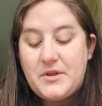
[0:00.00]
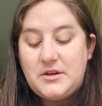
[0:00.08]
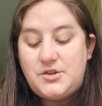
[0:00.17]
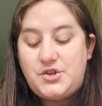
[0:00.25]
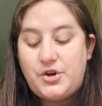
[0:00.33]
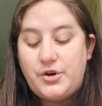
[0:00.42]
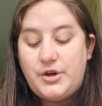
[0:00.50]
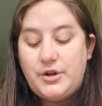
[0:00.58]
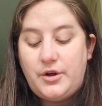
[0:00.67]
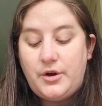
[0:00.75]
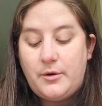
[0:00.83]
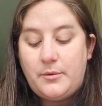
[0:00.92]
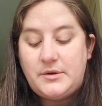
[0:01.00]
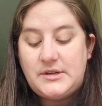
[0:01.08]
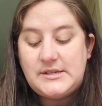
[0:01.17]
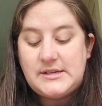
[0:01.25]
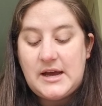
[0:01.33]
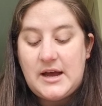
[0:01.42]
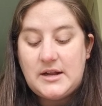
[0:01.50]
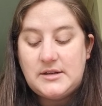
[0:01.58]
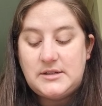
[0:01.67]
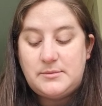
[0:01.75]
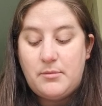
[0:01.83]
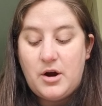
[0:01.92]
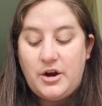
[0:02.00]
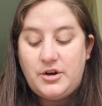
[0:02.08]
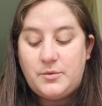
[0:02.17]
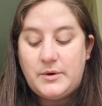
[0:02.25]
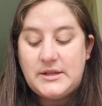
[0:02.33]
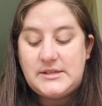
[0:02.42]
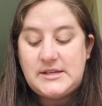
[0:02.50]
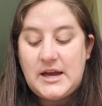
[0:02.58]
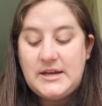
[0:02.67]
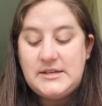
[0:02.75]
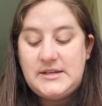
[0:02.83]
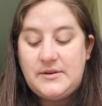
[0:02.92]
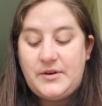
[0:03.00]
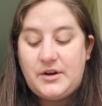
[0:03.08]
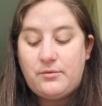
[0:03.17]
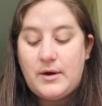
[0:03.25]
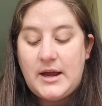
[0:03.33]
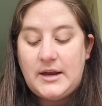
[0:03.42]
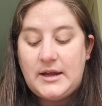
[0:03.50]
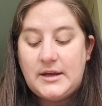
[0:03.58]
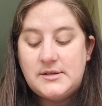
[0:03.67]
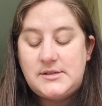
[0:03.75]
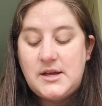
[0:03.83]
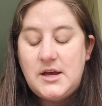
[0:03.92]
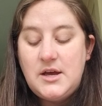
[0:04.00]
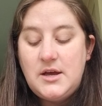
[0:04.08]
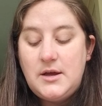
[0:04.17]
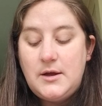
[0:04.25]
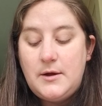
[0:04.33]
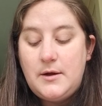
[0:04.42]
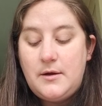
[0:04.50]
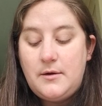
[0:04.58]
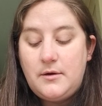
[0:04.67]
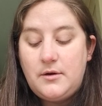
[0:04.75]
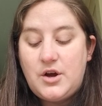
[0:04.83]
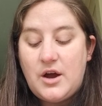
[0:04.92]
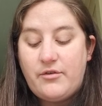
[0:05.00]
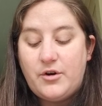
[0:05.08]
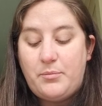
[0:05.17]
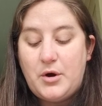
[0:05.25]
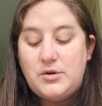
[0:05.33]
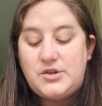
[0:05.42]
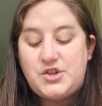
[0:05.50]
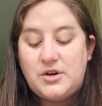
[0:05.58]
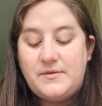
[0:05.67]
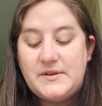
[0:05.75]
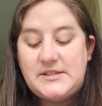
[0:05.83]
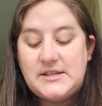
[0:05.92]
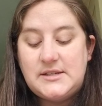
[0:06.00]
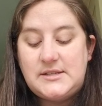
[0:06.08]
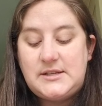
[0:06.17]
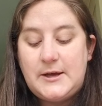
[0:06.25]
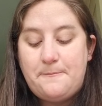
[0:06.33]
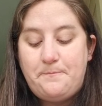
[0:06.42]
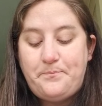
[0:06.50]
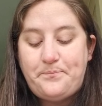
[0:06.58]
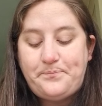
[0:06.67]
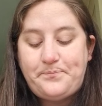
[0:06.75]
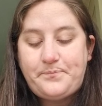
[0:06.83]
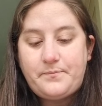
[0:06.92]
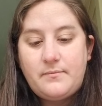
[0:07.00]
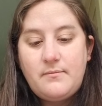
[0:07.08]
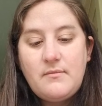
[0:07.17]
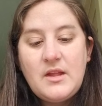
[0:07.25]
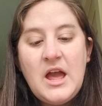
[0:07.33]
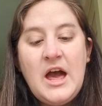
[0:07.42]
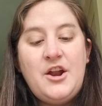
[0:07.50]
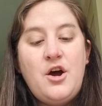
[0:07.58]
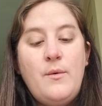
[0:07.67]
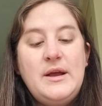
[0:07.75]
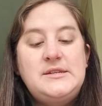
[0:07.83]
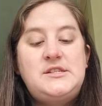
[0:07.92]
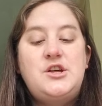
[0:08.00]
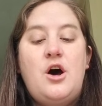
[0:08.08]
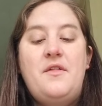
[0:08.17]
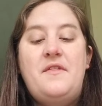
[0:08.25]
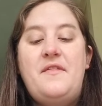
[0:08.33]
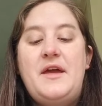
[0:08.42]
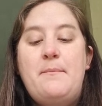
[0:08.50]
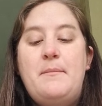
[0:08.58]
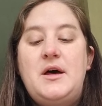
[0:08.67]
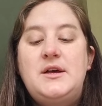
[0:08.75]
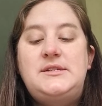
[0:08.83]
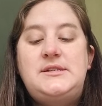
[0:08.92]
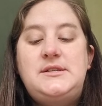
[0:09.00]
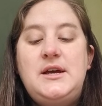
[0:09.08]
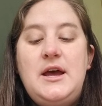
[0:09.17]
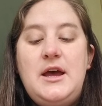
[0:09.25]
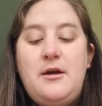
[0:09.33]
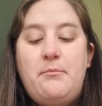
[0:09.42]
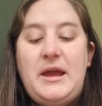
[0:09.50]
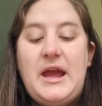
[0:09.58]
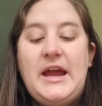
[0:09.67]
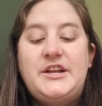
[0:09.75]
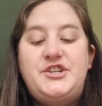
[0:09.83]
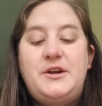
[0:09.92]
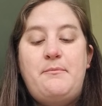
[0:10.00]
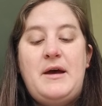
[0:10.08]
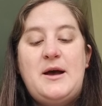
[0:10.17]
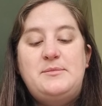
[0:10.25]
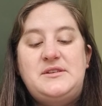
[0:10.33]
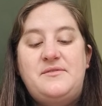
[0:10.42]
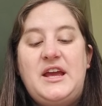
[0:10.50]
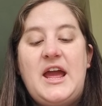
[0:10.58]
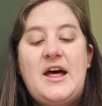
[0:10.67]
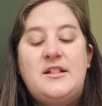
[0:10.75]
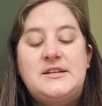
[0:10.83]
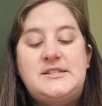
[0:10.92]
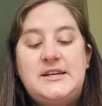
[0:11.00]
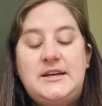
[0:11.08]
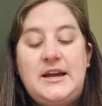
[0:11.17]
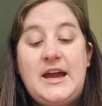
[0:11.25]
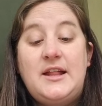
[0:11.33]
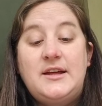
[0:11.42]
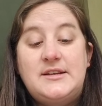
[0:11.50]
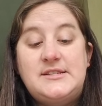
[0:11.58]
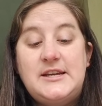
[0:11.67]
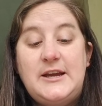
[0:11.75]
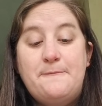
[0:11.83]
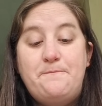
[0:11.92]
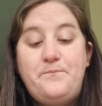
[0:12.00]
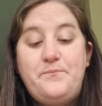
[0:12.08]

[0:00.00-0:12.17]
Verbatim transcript: Circular designs marked with scientific writings covered both surfaces. I'd always thought that they must be ancient maps of the galaxy, galaxy.